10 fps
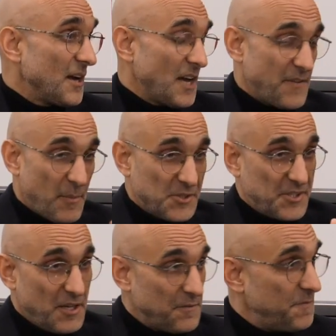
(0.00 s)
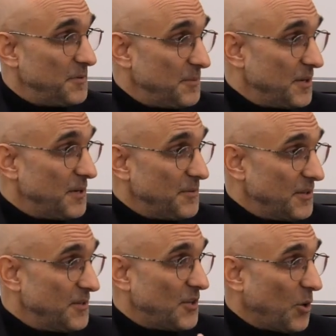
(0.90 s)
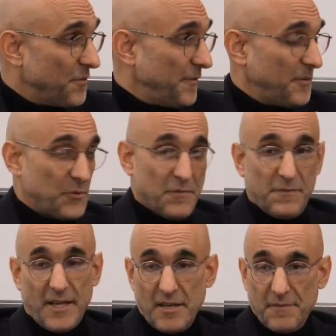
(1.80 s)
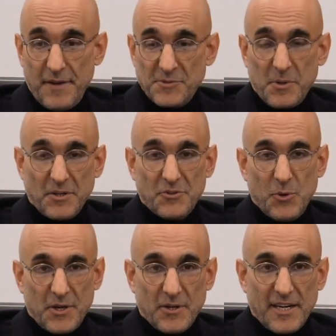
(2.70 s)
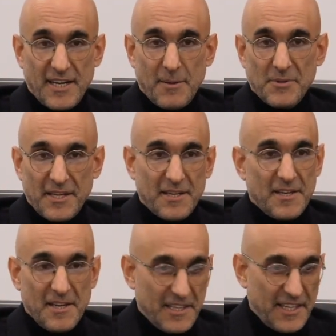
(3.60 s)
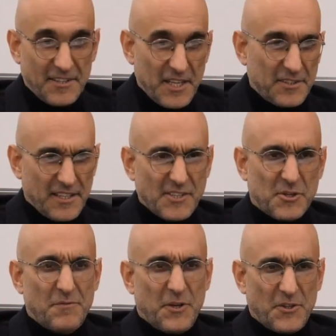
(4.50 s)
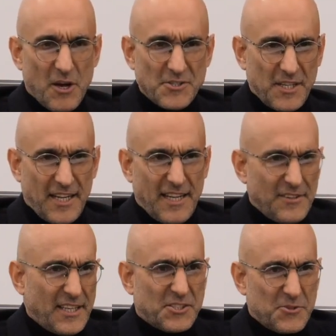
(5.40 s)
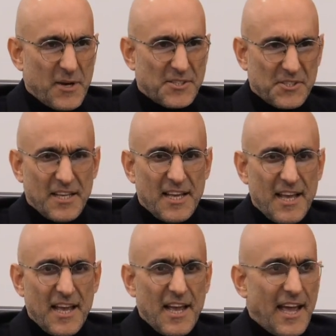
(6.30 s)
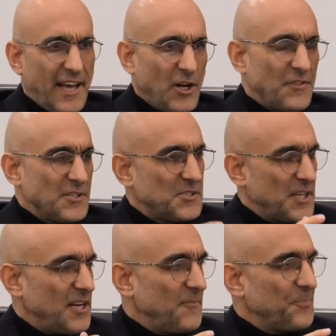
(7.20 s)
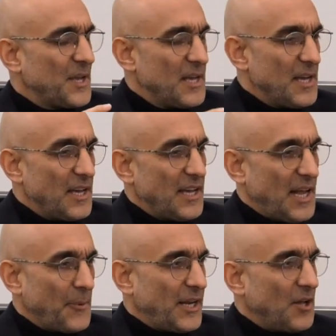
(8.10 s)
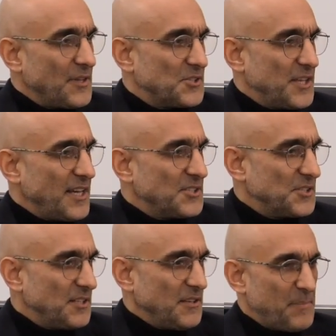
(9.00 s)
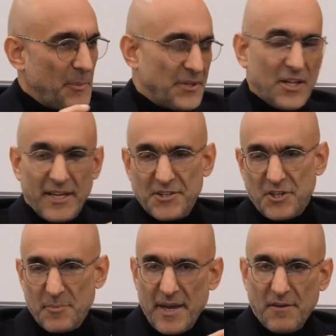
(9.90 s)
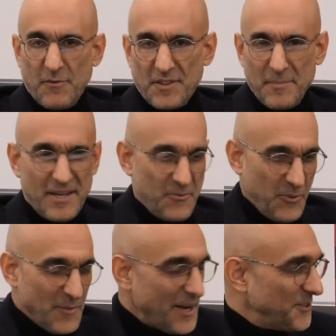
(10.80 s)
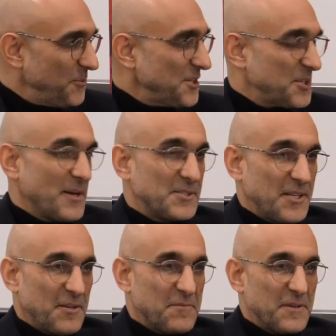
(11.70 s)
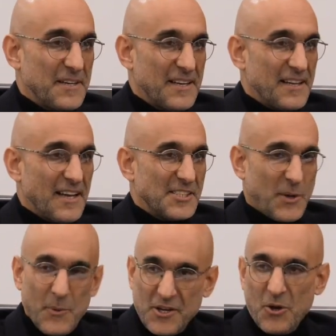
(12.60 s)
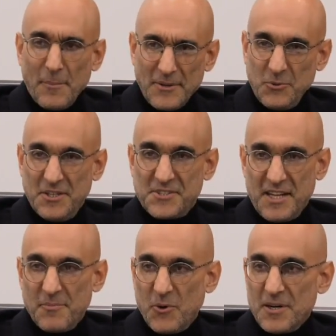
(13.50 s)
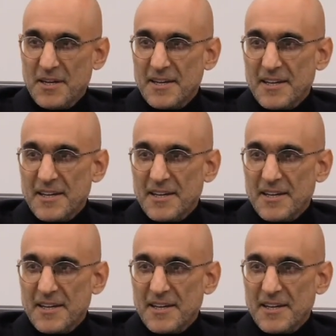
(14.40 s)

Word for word: I found myself going flipping through the Facebook and Twitter, and I'm like getting addicted. I started feeling nauseated and like stressed. And all these, I'm reading all these things, people yelling at each other back and forth. I'm like, why am I doing this to myself? So I went, I'm not doing this anymore.